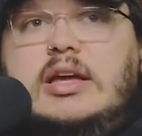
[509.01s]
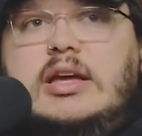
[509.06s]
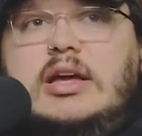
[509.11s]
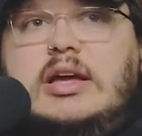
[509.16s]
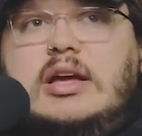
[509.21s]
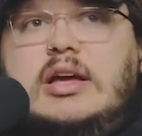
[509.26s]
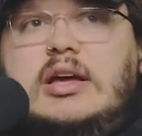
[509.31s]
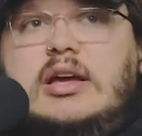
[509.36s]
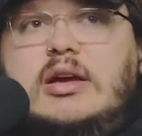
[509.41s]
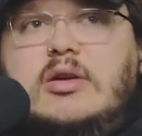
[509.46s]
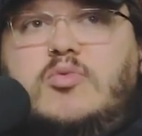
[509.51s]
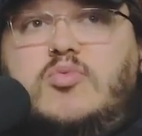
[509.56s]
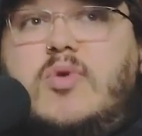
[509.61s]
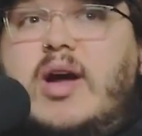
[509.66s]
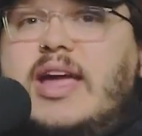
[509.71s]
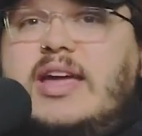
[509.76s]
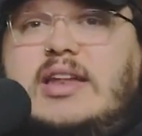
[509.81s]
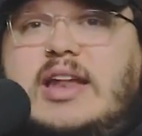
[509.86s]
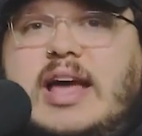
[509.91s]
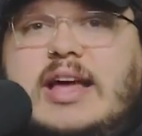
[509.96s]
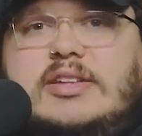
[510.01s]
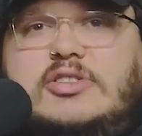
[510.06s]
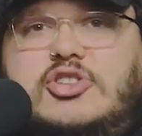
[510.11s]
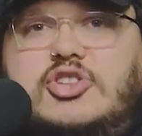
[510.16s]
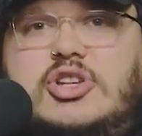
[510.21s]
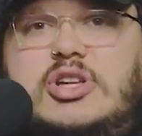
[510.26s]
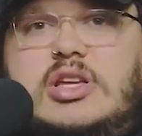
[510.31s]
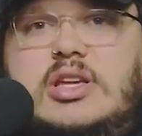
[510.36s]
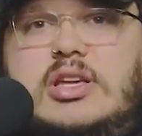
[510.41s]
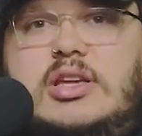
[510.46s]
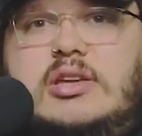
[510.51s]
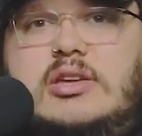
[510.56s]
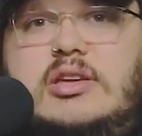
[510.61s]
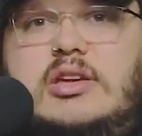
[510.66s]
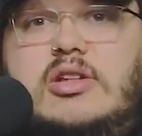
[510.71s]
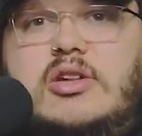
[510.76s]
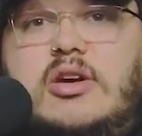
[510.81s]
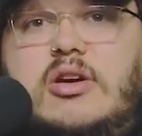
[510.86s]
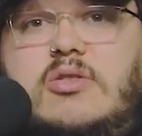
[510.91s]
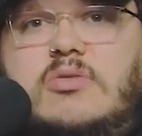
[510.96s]
uh, right as she
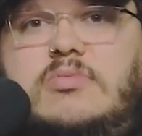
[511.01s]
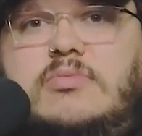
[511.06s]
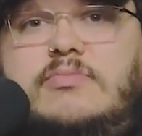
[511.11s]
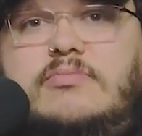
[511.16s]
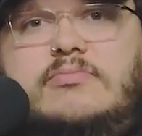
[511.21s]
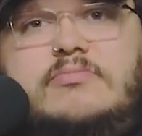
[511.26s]
you know